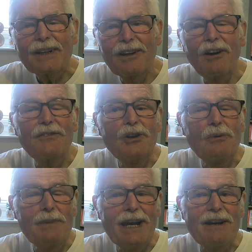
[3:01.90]
a lot of
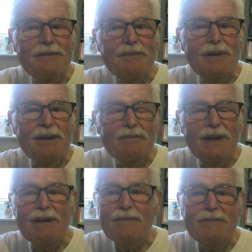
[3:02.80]
you may
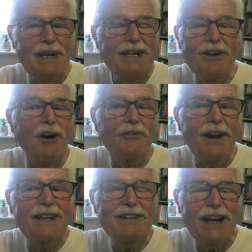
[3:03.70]
may may not have
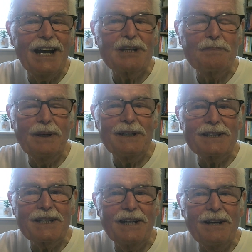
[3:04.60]
recognised,
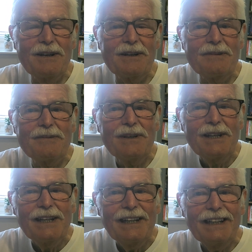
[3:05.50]
but uh,
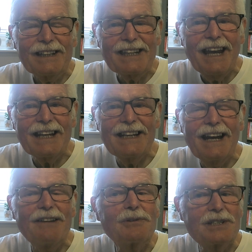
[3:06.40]
uh, Kat,
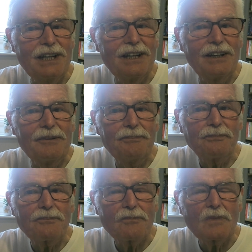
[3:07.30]
I was in a
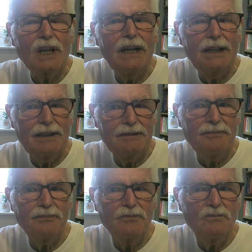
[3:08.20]

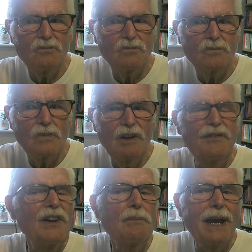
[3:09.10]
a
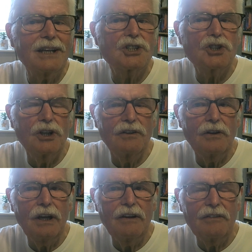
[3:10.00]
film
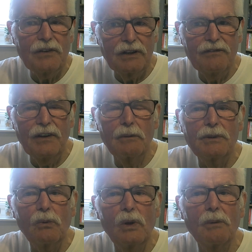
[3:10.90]
extra for a film
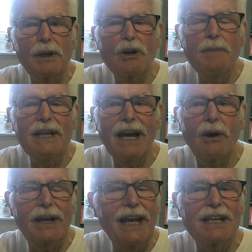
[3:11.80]
that will be coming
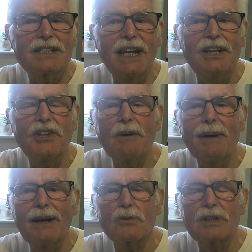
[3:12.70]
out. I can't say anything
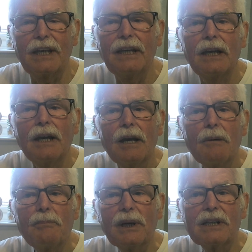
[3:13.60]
about it,
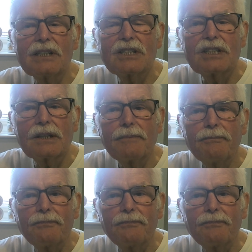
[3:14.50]
but